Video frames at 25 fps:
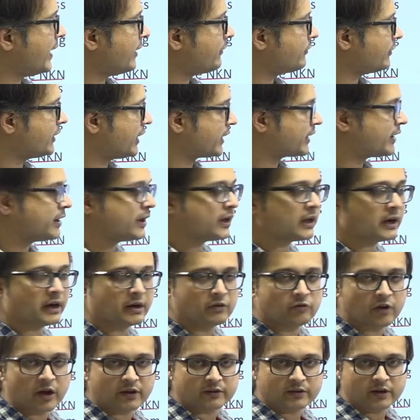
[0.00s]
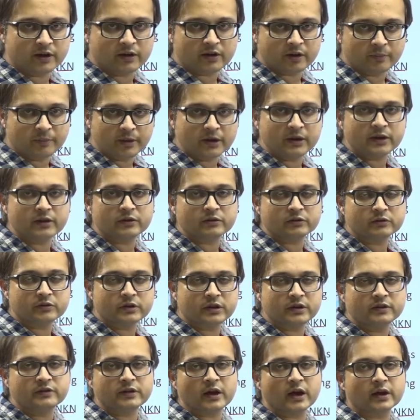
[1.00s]
technical advisory committees. These
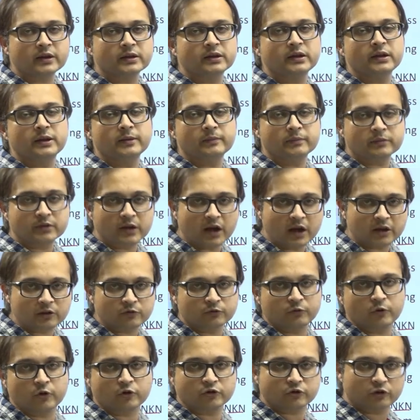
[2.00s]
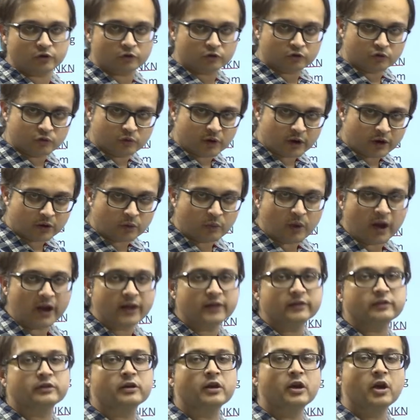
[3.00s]
are the task forces to advise
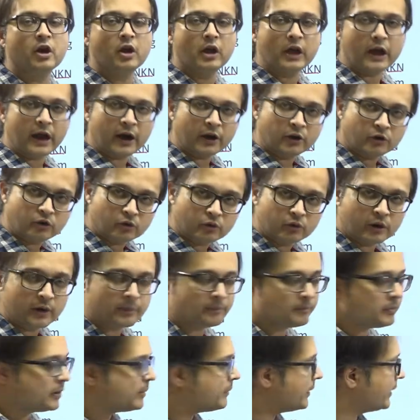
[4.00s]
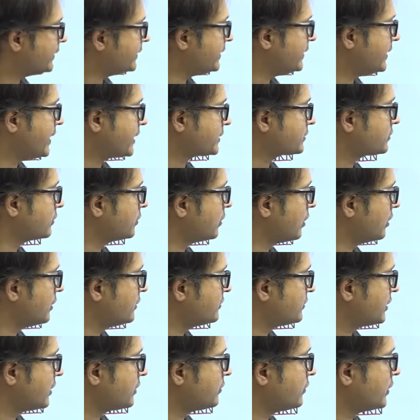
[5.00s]
and to implement the National Knowledge
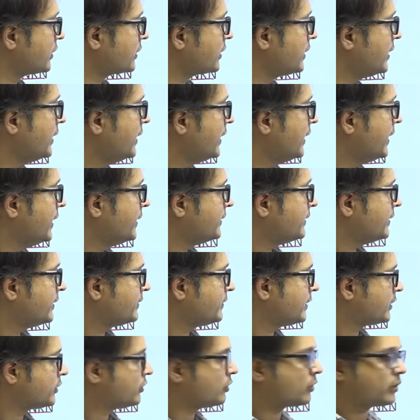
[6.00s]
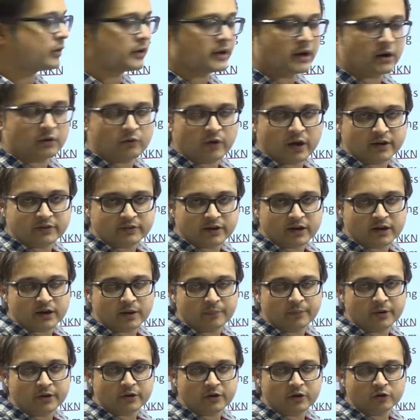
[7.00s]
Network. Then security advisory
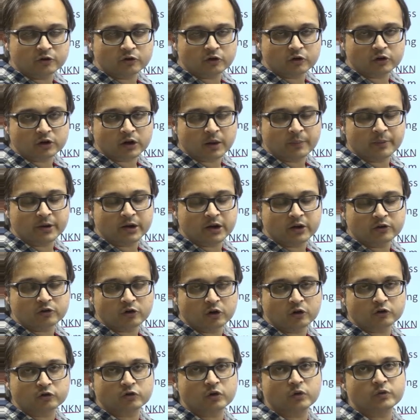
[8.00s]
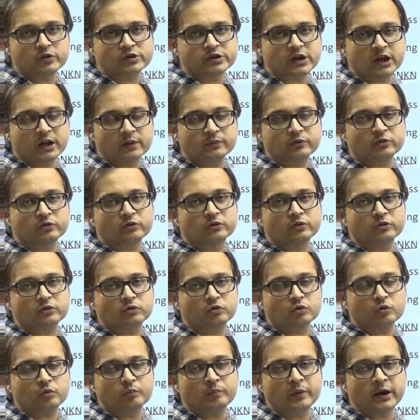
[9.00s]
committees also, which helps to
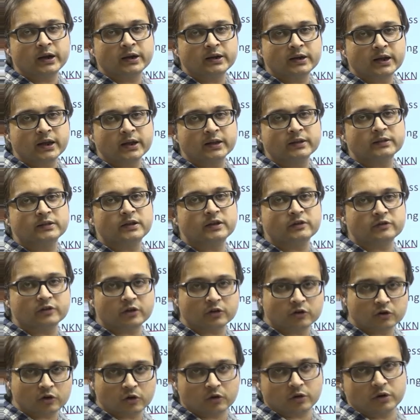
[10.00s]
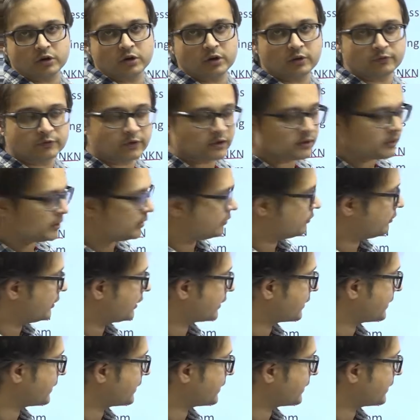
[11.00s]
maintain the security of the network.